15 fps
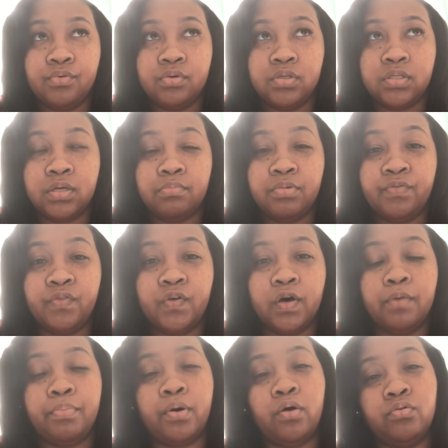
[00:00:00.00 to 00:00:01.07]
some of the
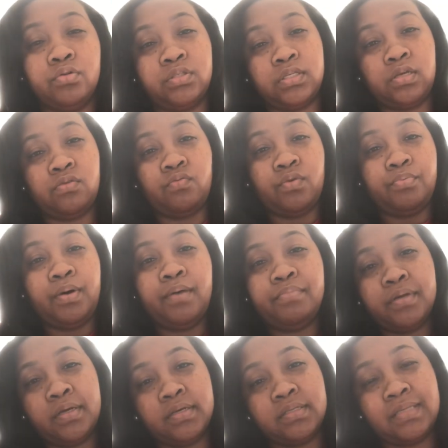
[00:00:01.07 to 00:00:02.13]
opposing
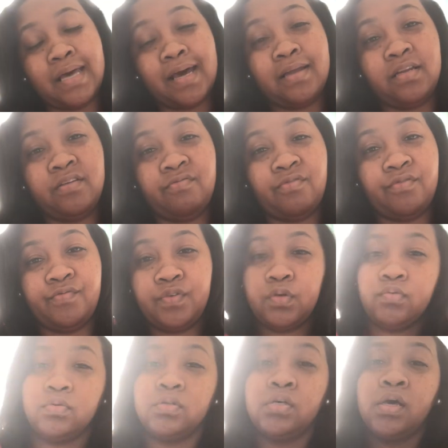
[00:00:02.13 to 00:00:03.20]
Republicans had different
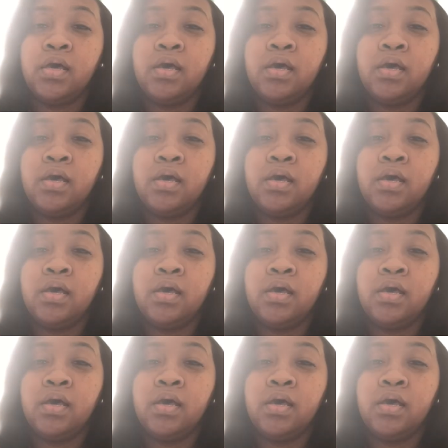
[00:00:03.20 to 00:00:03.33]
views